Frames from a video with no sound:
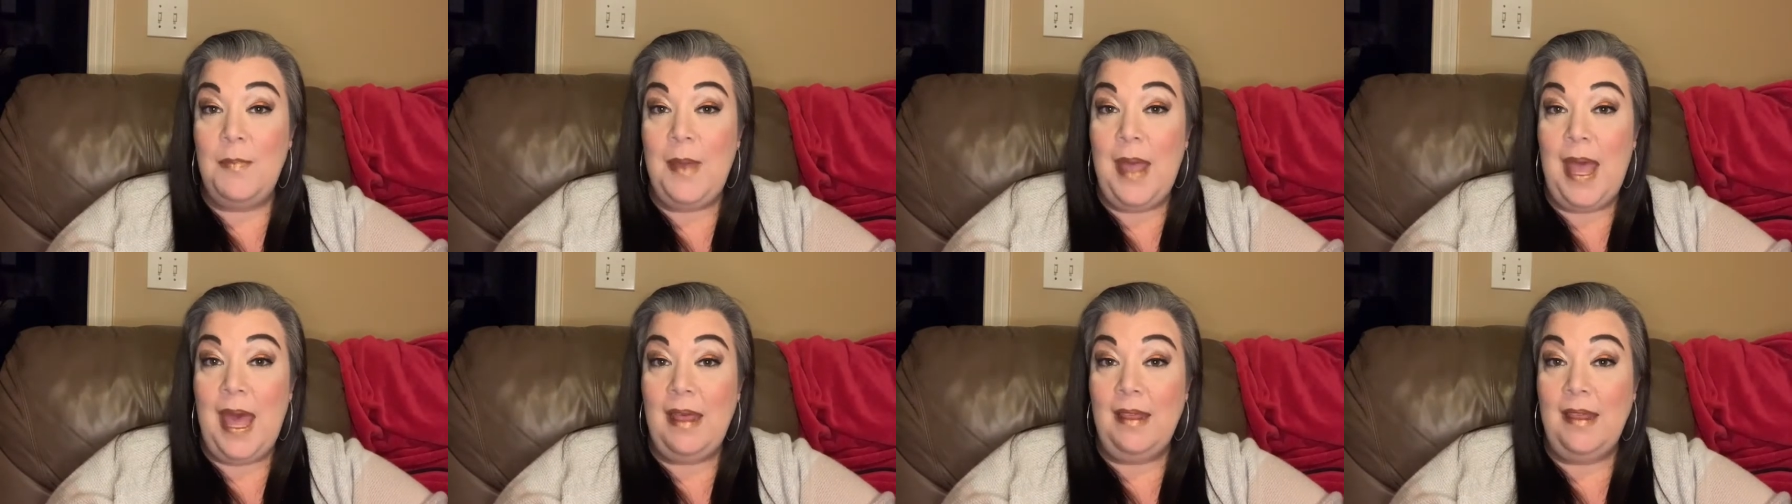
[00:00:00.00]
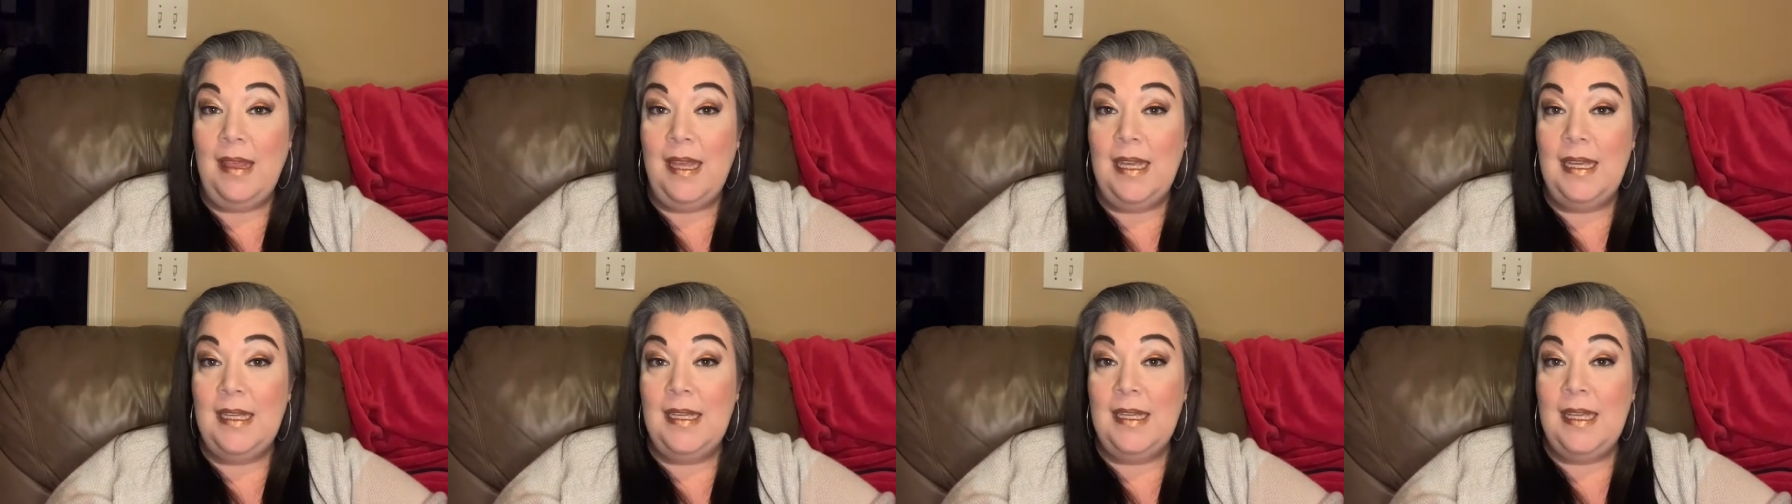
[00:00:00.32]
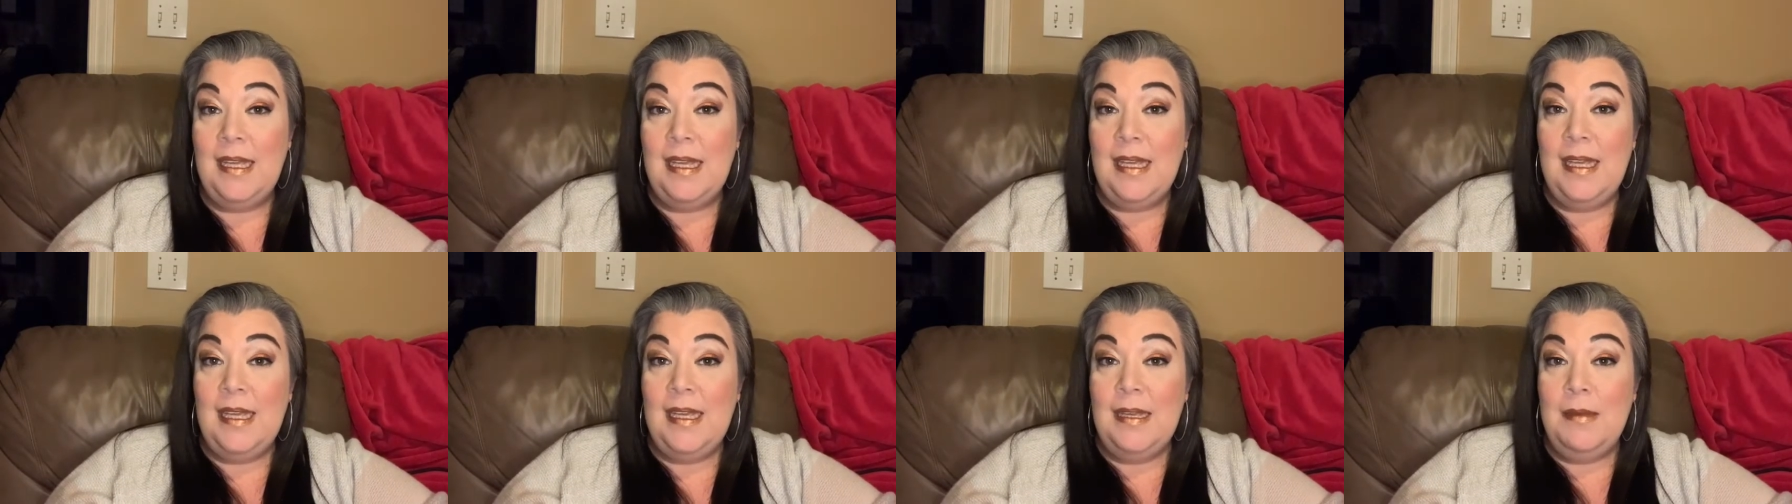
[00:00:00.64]
palette
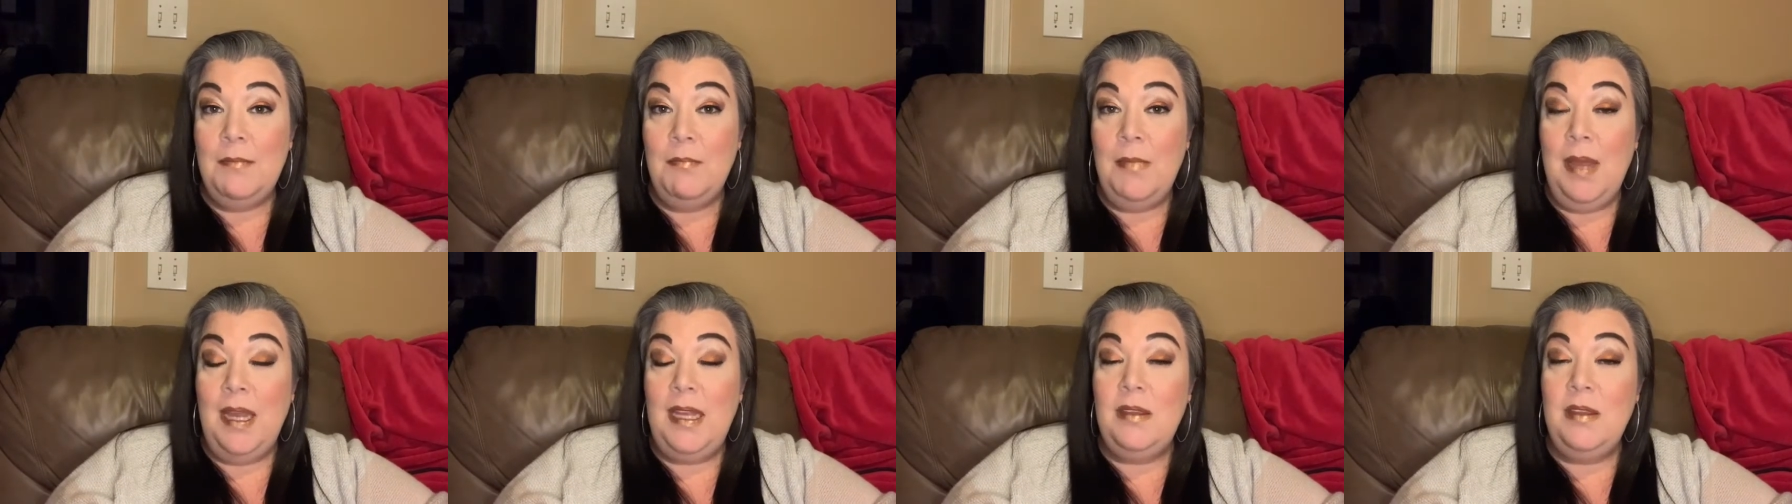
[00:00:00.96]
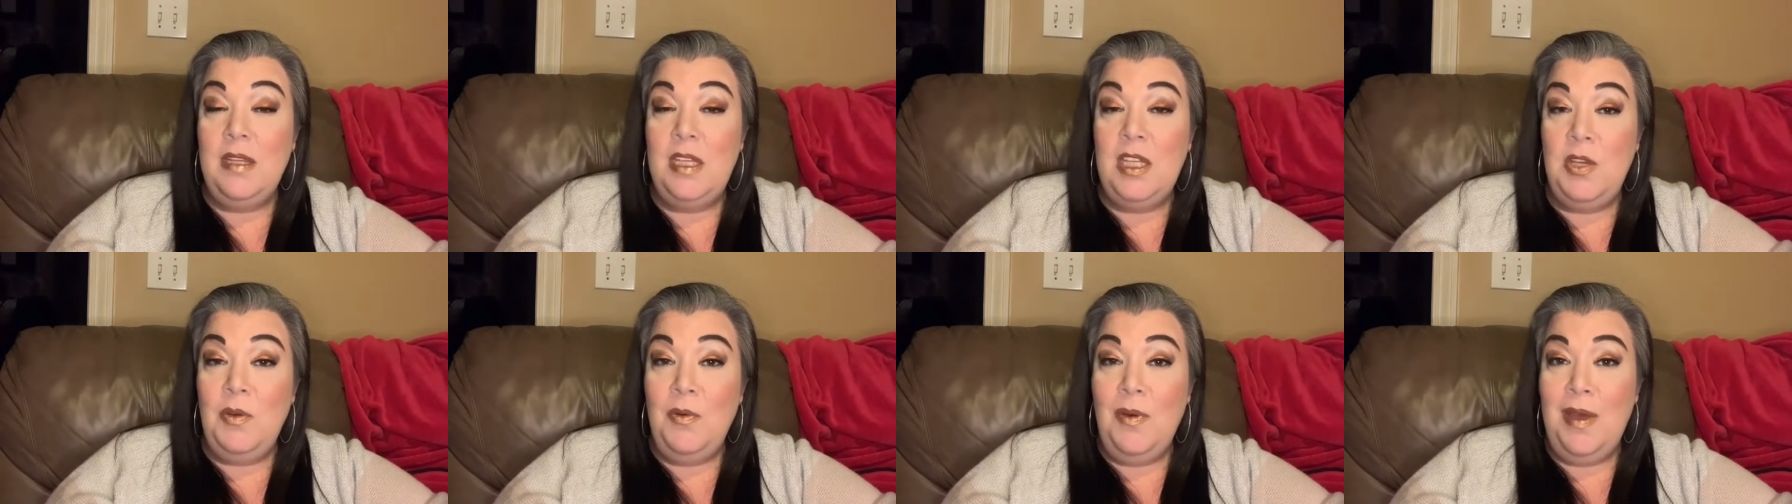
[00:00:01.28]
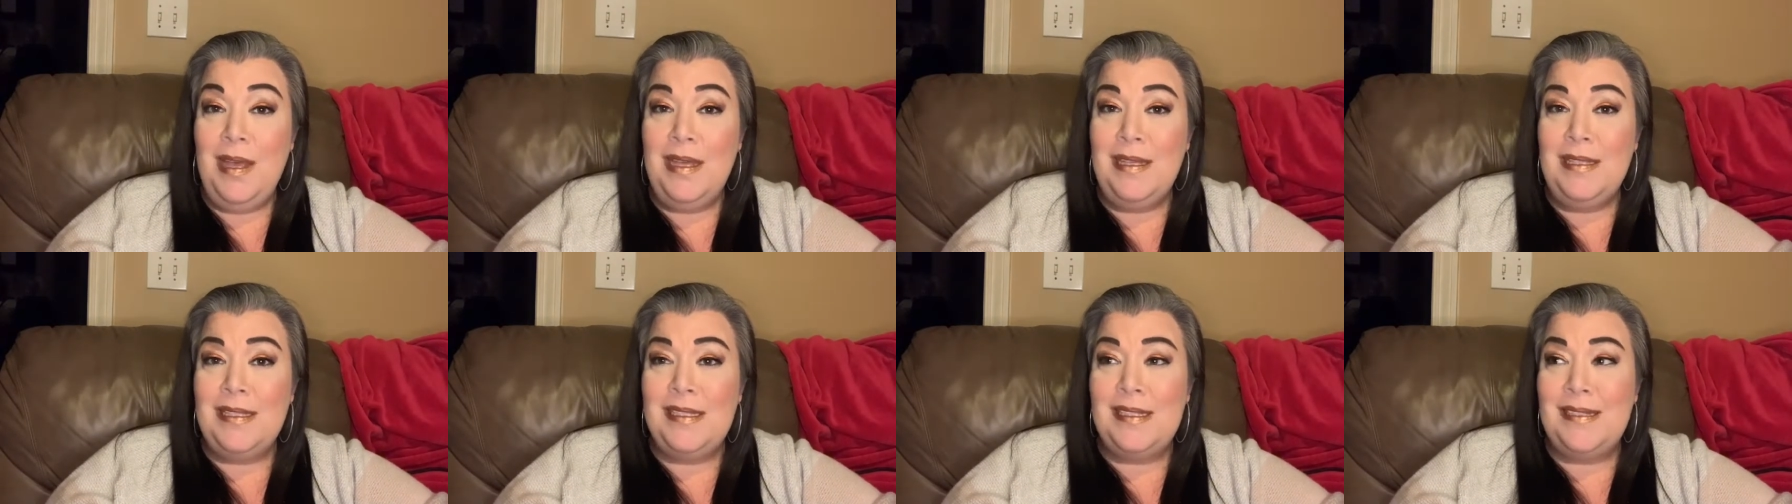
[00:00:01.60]
made in the
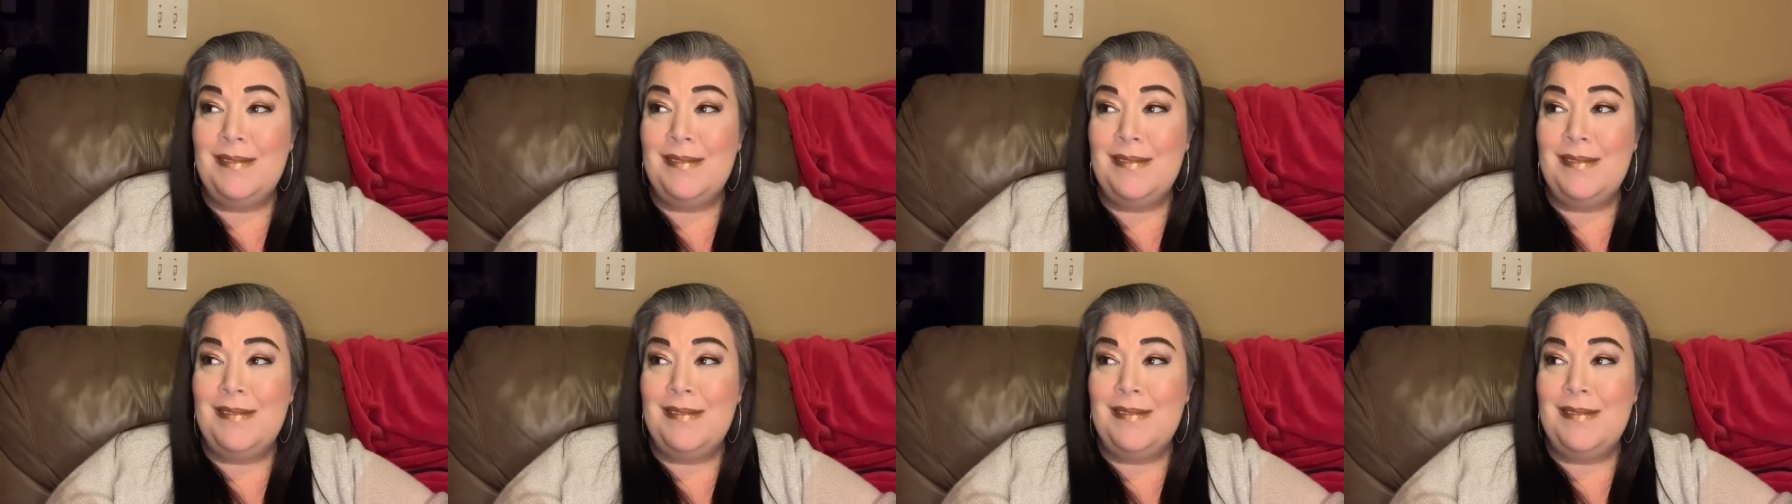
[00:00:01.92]
U.S.?